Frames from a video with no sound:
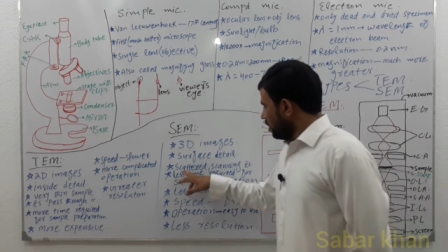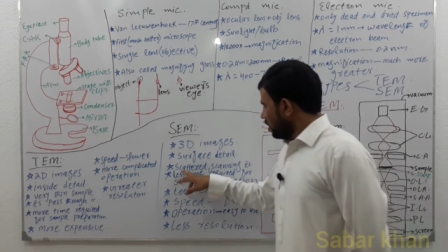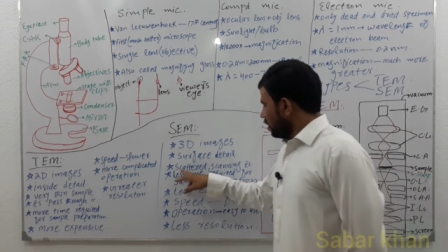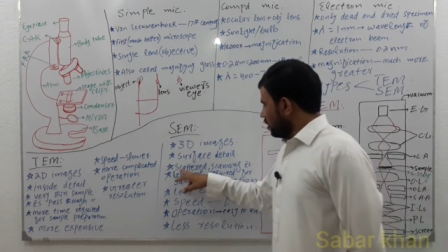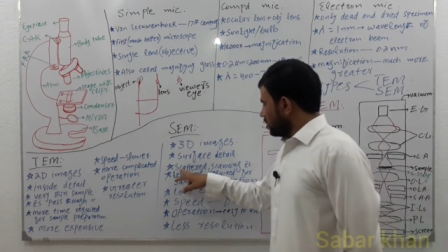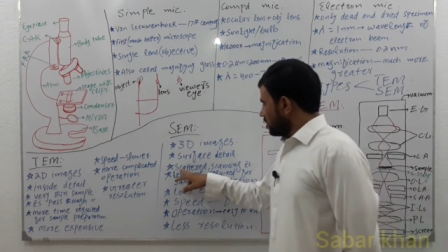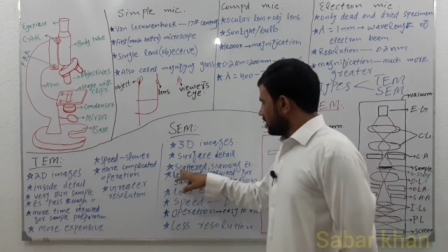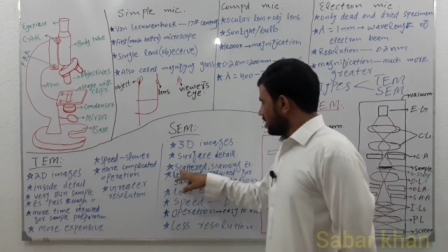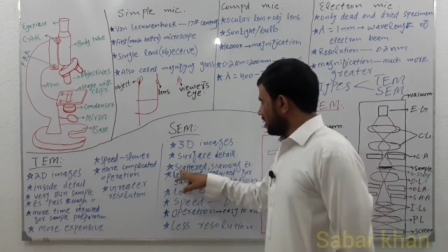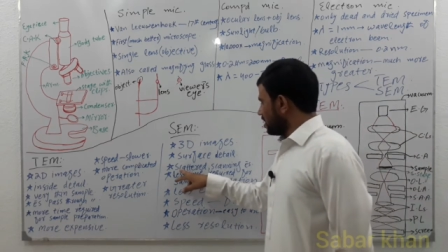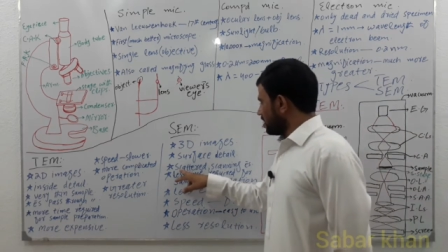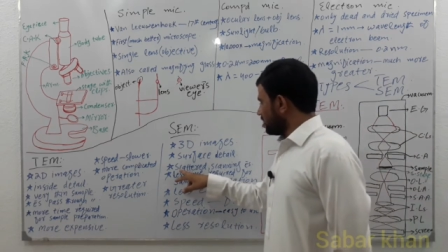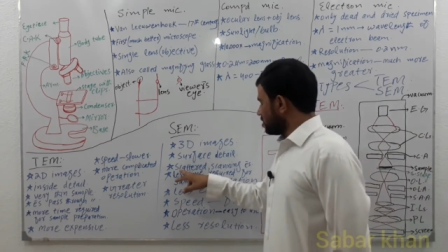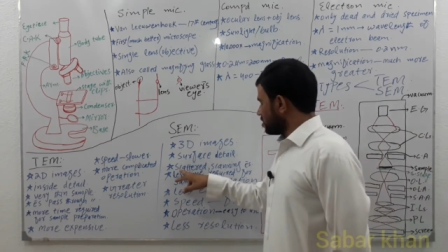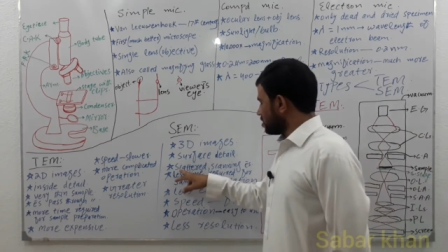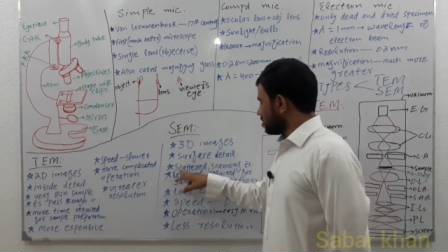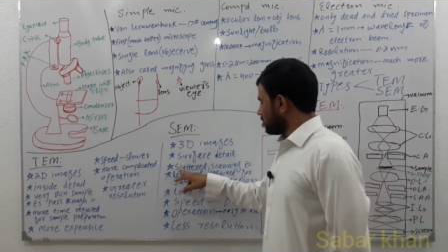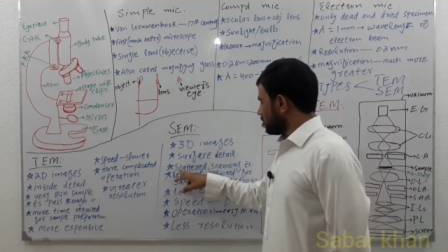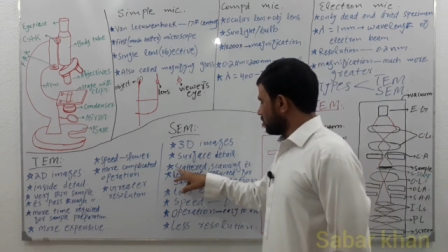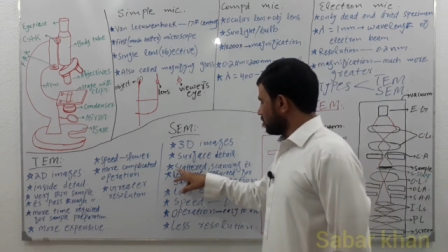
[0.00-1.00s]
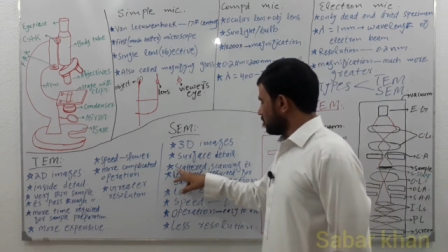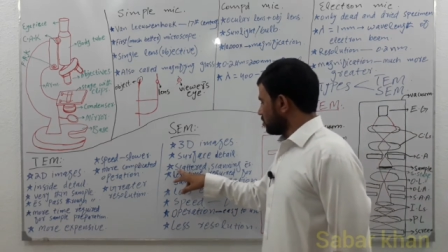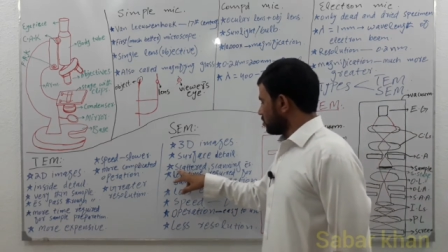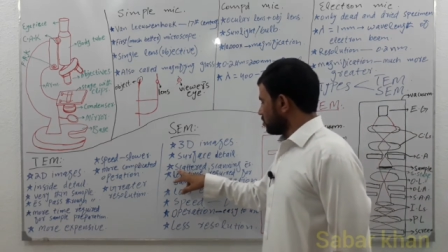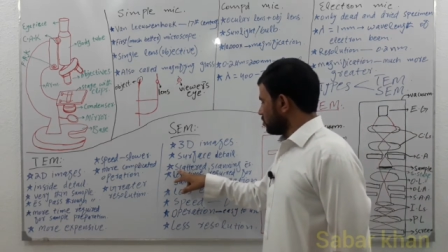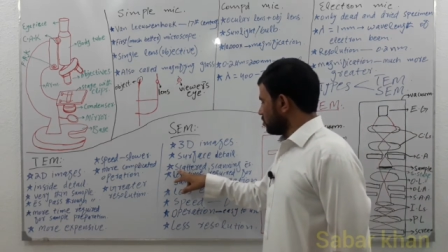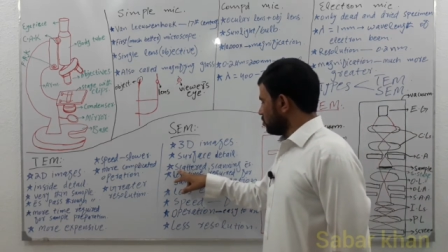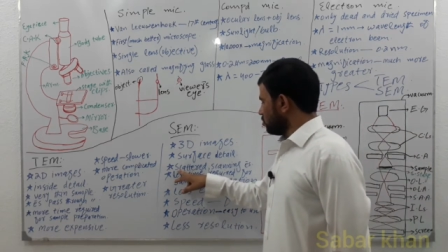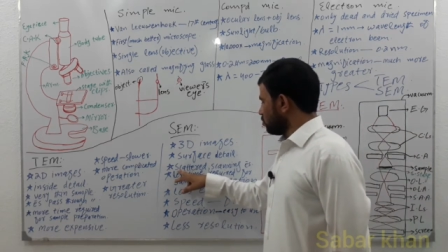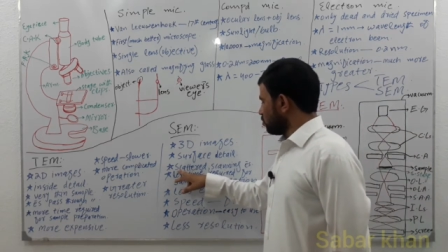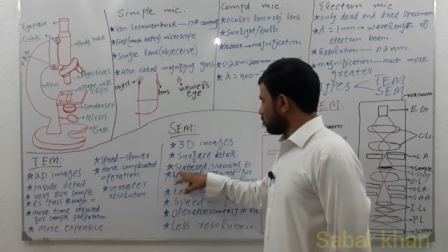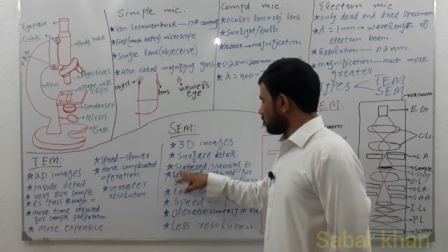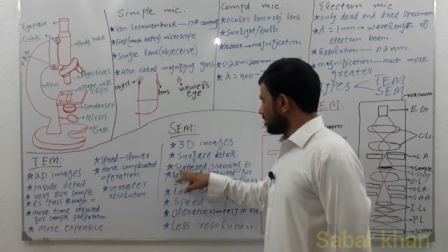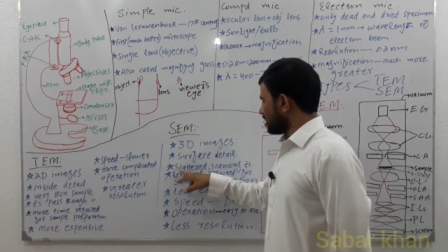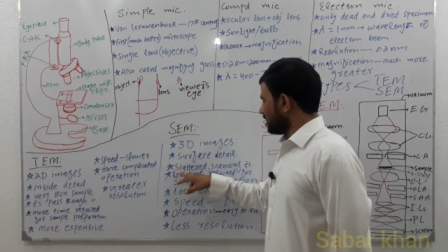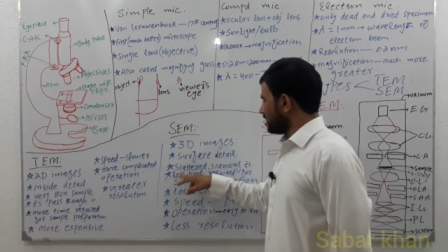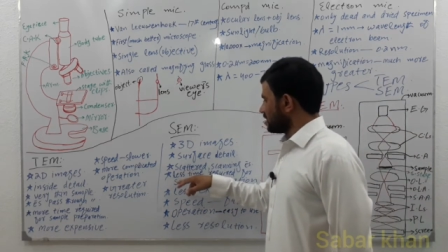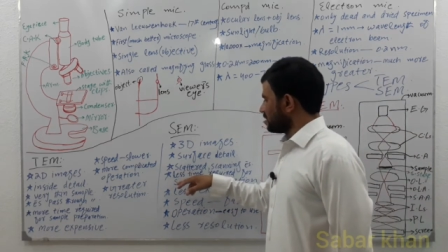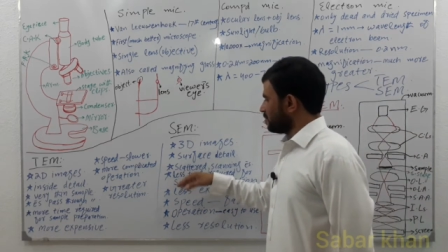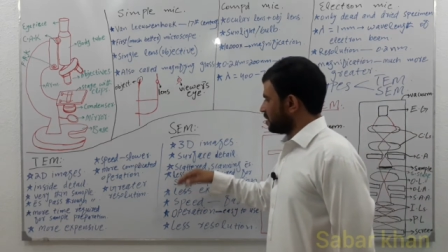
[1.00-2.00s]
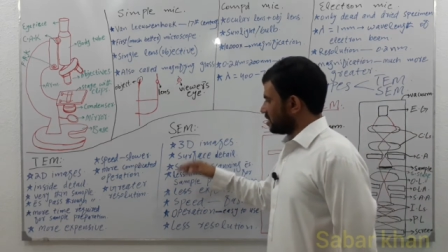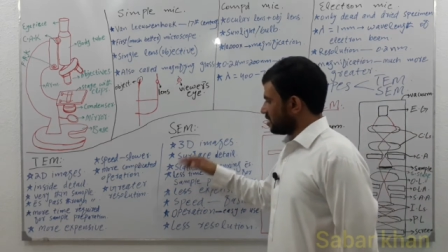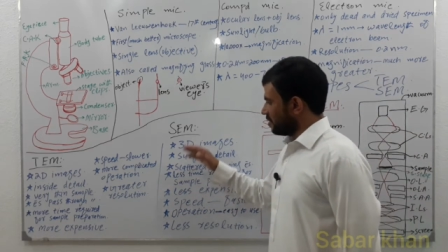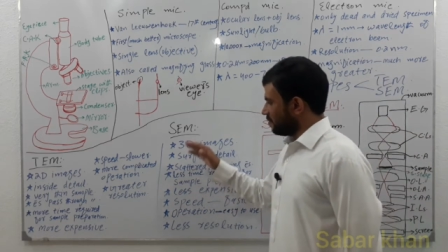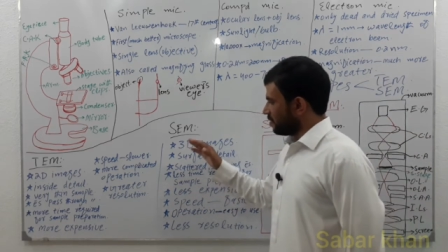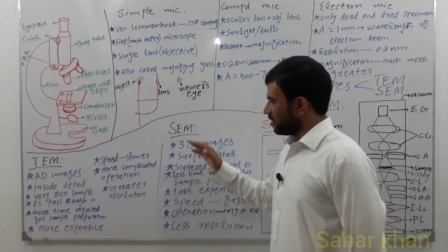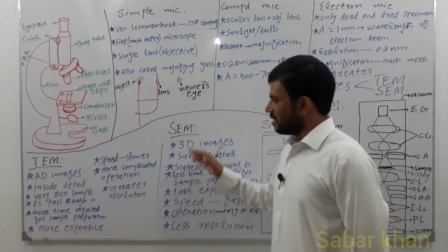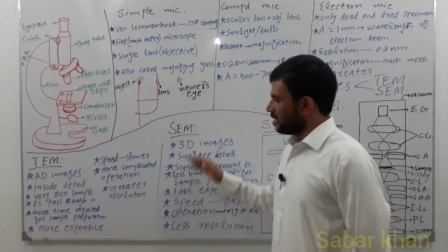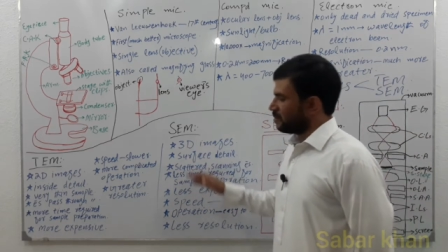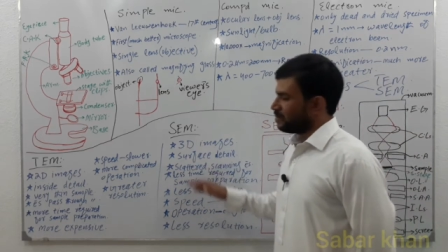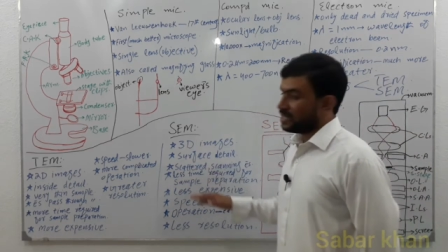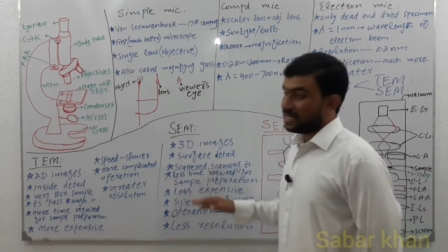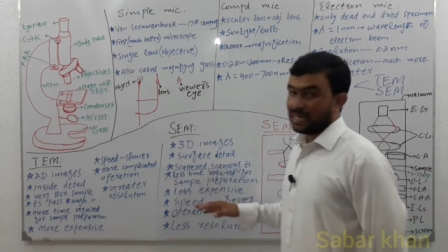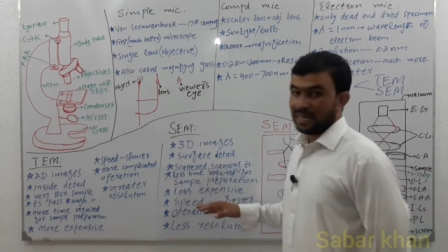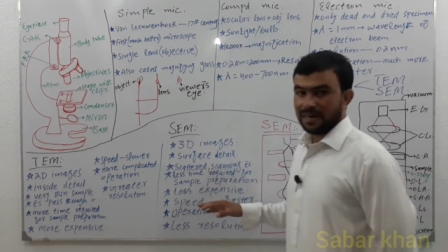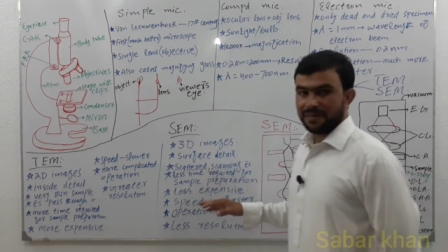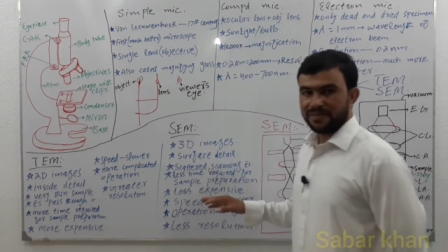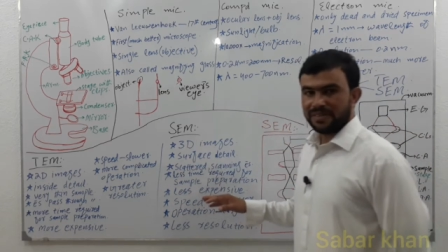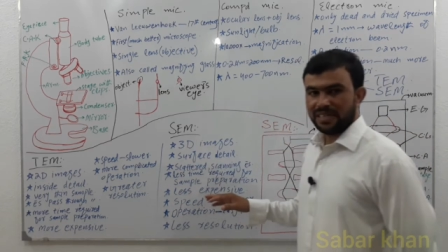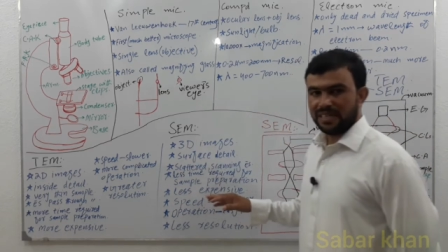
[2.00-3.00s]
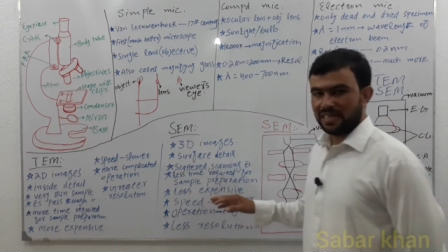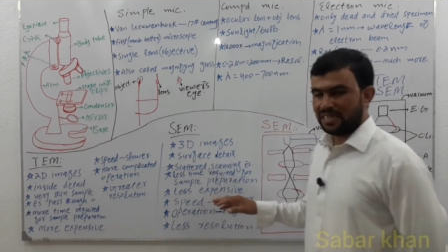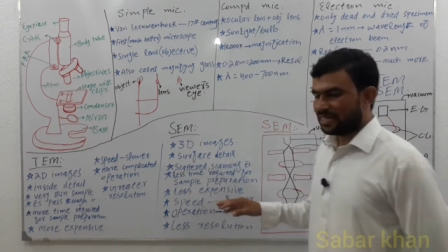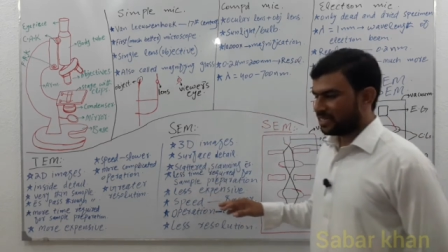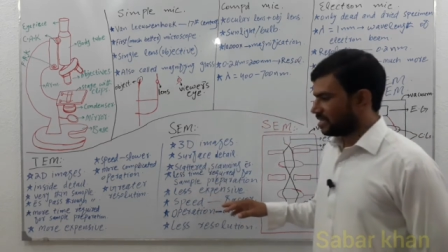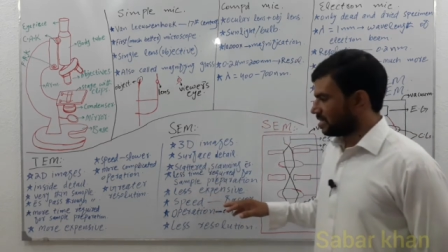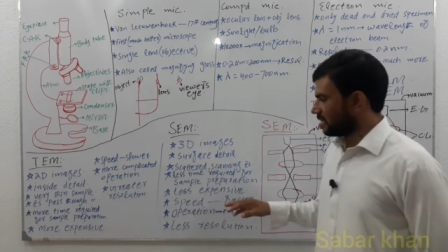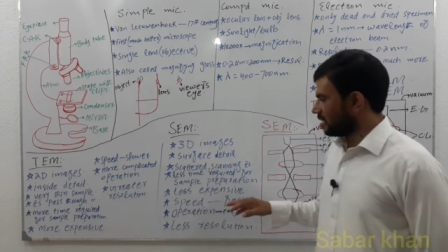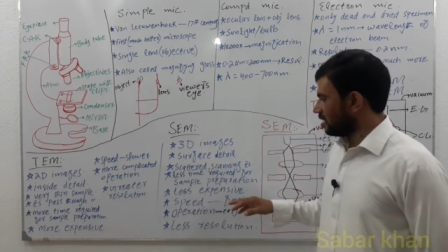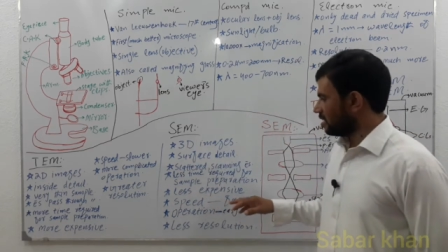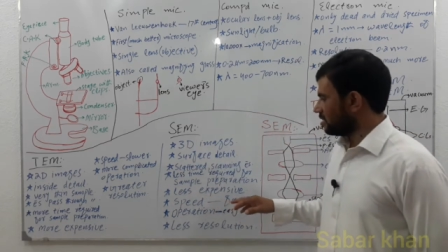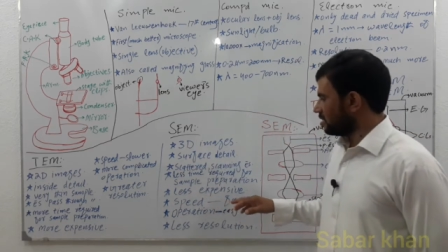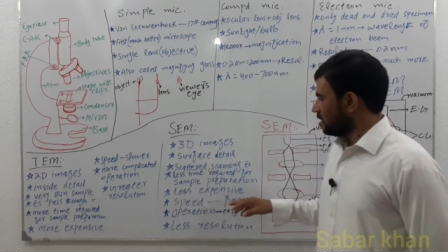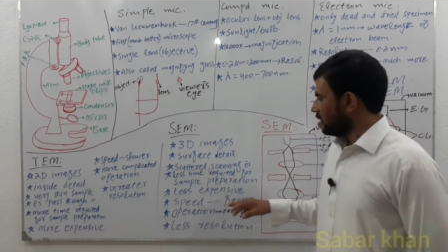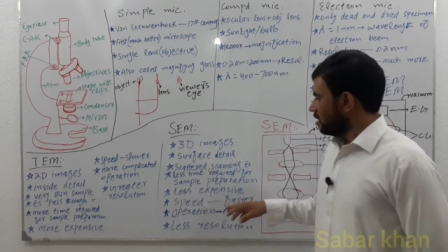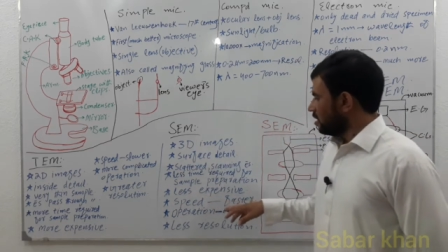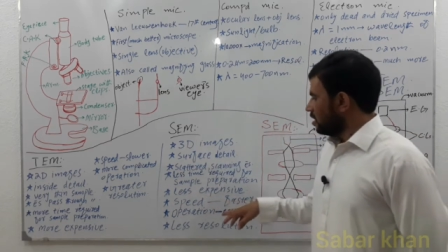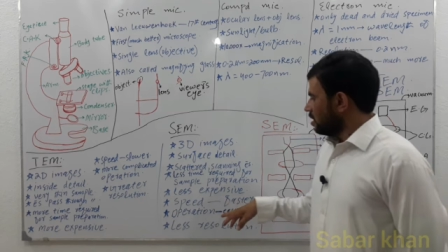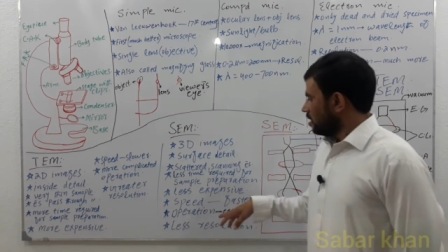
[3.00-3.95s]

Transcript: There is uh, no transmission phenomena of the electron.